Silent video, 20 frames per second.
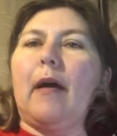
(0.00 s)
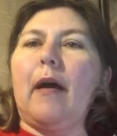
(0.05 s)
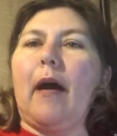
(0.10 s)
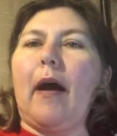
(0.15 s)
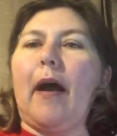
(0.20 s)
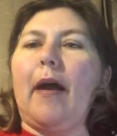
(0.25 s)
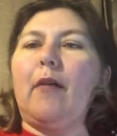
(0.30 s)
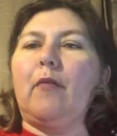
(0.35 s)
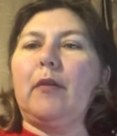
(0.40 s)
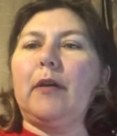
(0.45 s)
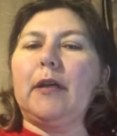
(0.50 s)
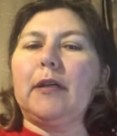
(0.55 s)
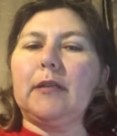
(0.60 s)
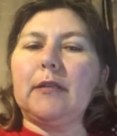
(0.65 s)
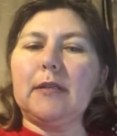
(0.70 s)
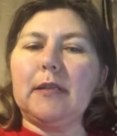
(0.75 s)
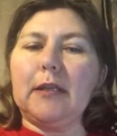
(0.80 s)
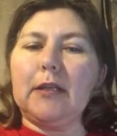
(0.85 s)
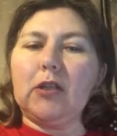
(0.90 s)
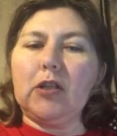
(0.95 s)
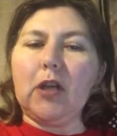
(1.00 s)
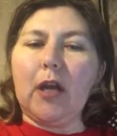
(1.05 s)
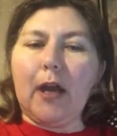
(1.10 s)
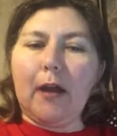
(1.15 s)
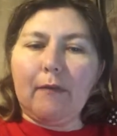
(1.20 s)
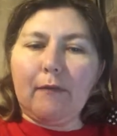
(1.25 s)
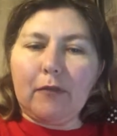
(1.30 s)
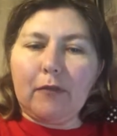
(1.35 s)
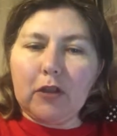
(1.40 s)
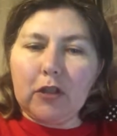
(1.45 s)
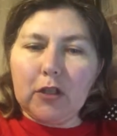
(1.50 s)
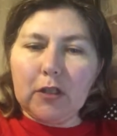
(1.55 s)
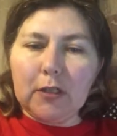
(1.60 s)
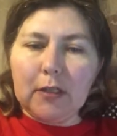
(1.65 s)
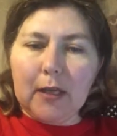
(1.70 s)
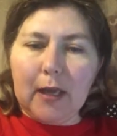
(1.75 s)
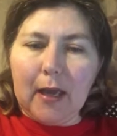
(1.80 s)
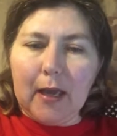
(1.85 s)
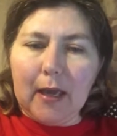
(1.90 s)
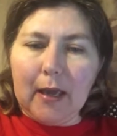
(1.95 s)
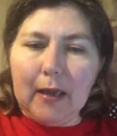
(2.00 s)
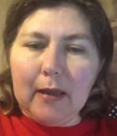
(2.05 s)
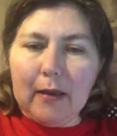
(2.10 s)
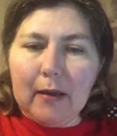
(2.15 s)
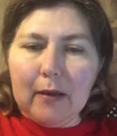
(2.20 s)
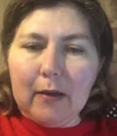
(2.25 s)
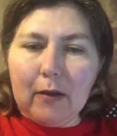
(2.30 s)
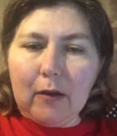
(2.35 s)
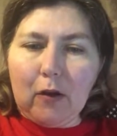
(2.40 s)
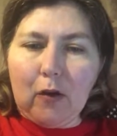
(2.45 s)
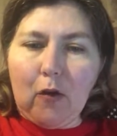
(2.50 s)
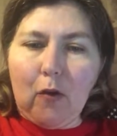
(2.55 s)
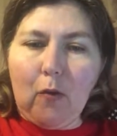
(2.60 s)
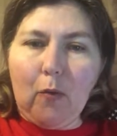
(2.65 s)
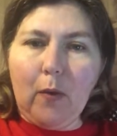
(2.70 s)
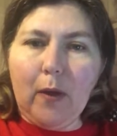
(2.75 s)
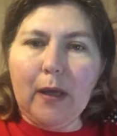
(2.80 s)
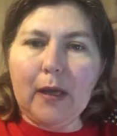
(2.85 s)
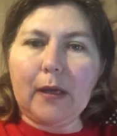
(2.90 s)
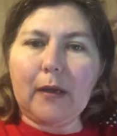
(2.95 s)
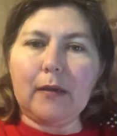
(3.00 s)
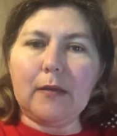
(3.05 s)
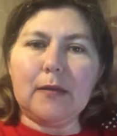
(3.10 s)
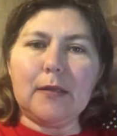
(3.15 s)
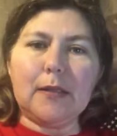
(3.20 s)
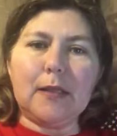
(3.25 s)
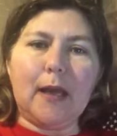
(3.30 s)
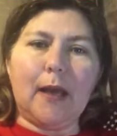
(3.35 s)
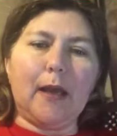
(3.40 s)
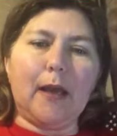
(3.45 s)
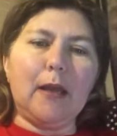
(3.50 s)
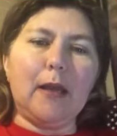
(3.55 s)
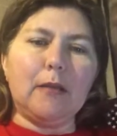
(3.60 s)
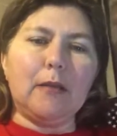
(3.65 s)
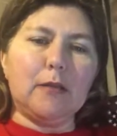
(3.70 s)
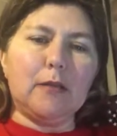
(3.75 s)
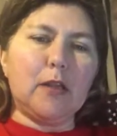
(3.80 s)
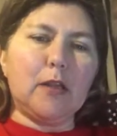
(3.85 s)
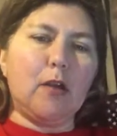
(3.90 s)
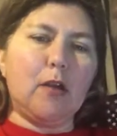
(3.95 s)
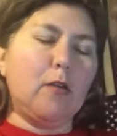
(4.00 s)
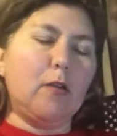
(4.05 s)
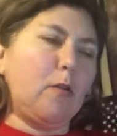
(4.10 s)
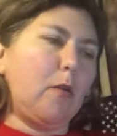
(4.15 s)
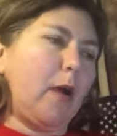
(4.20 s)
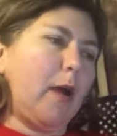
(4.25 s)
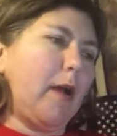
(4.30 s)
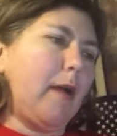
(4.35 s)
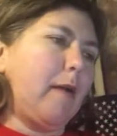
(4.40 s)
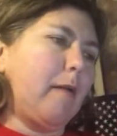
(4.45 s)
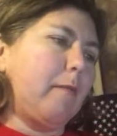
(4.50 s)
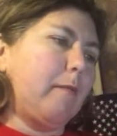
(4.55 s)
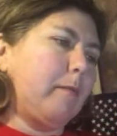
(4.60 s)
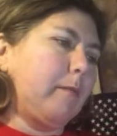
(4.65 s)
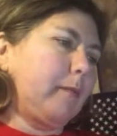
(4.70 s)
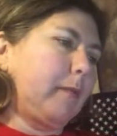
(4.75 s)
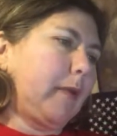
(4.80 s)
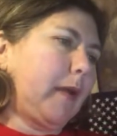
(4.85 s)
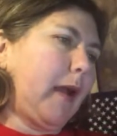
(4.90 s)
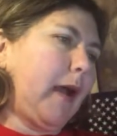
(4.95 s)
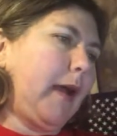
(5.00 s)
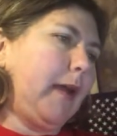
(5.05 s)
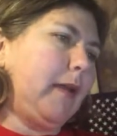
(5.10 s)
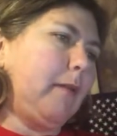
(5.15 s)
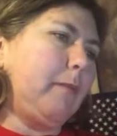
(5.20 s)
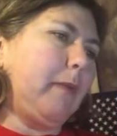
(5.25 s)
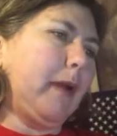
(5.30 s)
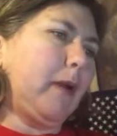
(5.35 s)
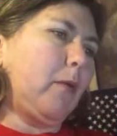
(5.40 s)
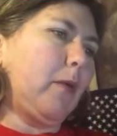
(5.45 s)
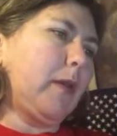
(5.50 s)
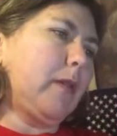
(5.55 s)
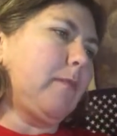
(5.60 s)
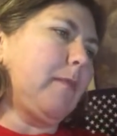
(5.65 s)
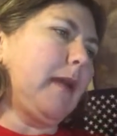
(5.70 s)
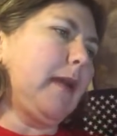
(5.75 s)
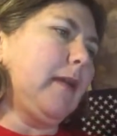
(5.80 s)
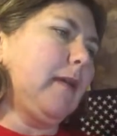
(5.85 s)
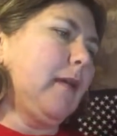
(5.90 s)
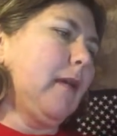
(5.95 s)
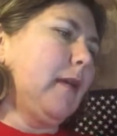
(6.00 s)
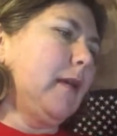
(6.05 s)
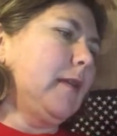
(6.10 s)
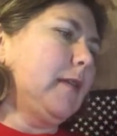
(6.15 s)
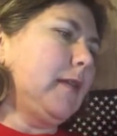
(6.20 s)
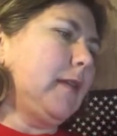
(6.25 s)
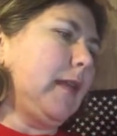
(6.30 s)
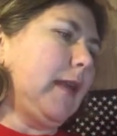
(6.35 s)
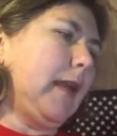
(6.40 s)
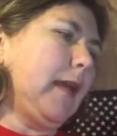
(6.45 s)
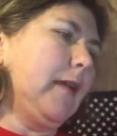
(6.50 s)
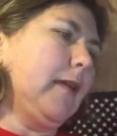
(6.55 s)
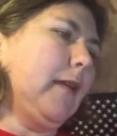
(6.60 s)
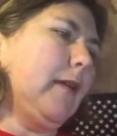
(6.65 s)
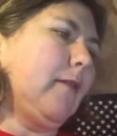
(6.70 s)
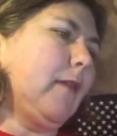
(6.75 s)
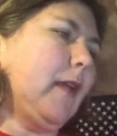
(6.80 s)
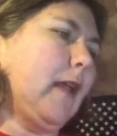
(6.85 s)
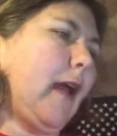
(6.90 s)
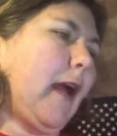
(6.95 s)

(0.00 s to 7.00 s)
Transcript: I only get to see chat for just a quick second, so kind of bear with me. To the end of it,